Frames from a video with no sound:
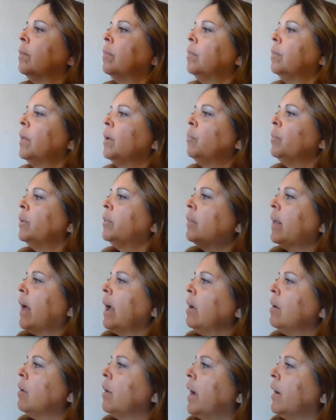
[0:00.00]
They
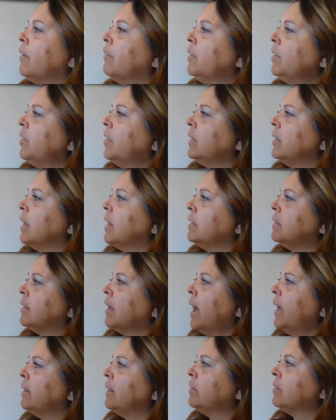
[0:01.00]
recycle everything that
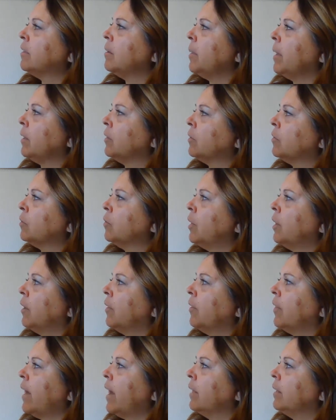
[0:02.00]
dies to make soil
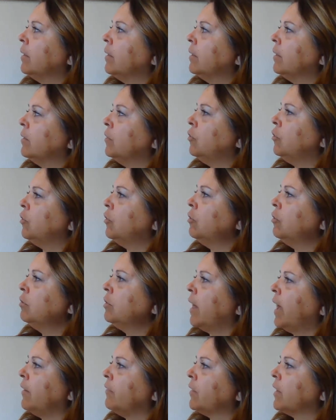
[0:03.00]
that new
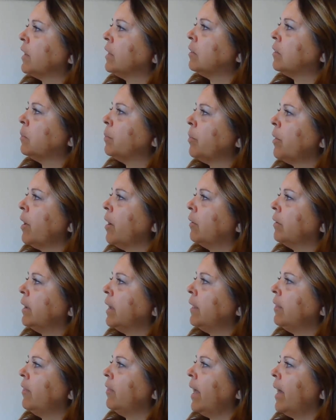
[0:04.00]
life can sprout,
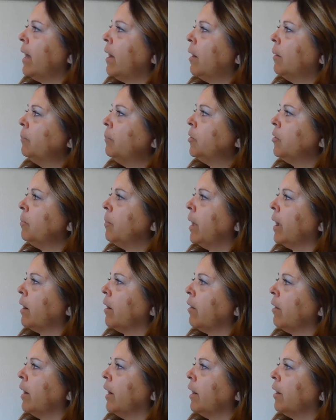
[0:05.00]
and they help to make
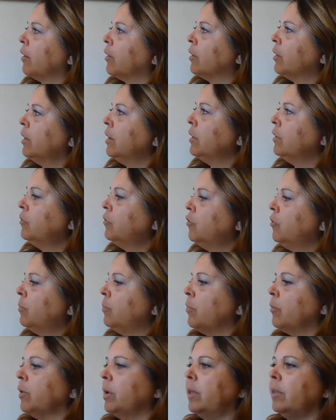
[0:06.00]
our air good to
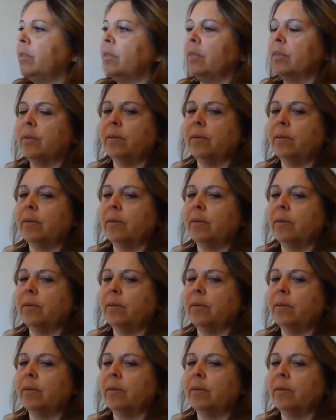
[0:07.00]
breathe.